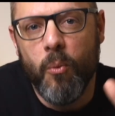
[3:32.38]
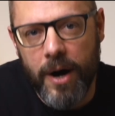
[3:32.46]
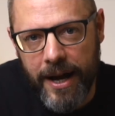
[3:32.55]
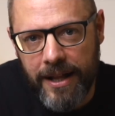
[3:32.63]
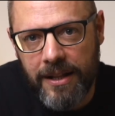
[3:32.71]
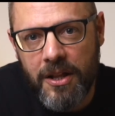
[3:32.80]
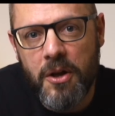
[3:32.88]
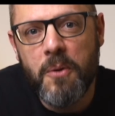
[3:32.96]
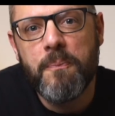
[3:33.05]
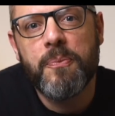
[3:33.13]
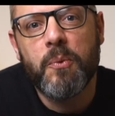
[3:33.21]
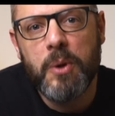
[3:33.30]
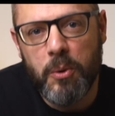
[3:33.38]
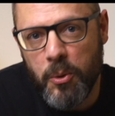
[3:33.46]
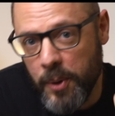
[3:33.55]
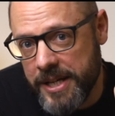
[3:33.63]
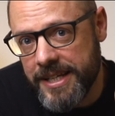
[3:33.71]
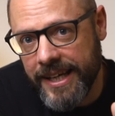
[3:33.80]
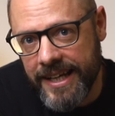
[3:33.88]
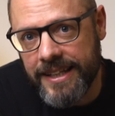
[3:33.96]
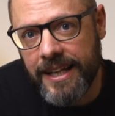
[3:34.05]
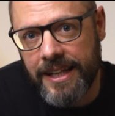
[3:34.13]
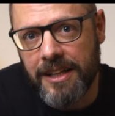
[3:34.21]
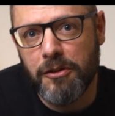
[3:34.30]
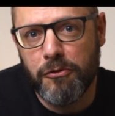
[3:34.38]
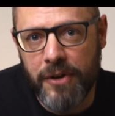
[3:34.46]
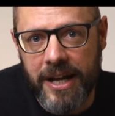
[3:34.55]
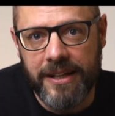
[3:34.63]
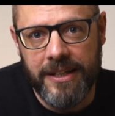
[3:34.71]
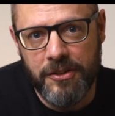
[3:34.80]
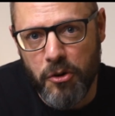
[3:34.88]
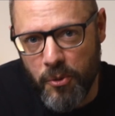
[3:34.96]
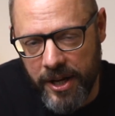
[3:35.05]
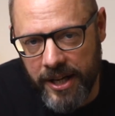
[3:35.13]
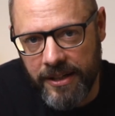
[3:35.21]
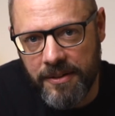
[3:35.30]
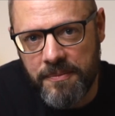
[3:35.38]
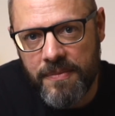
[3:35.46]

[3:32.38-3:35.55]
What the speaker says: while we were waiting in that little van in the rain.